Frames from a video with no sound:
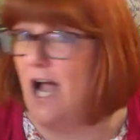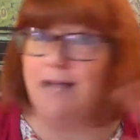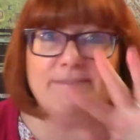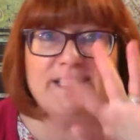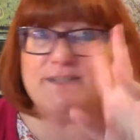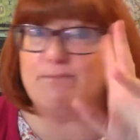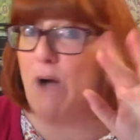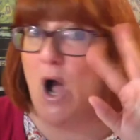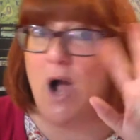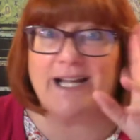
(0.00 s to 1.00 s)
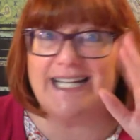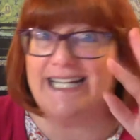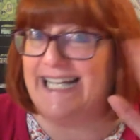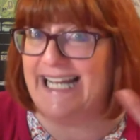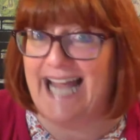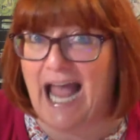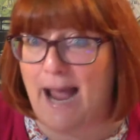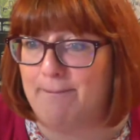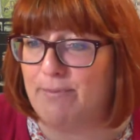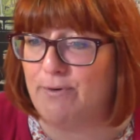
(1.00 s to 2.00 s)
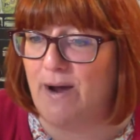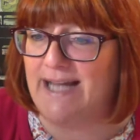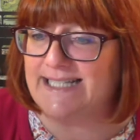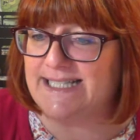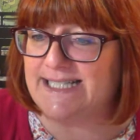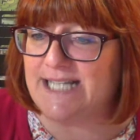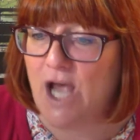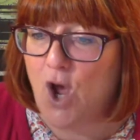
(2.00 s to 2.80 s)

I'm sparkly and bright.